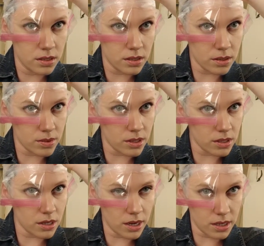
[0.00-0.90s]
So I'm gonna
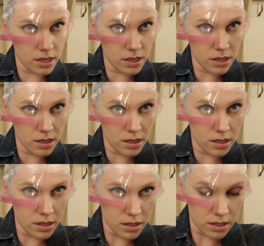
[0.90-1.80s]
start here,
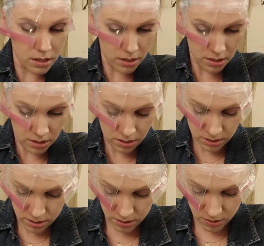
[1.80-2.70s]

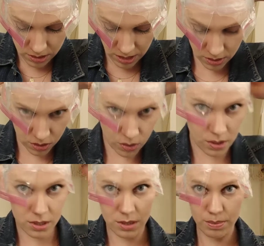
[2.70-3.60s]
go down
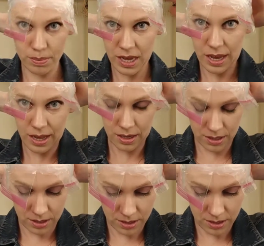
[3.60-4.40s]
towards the back.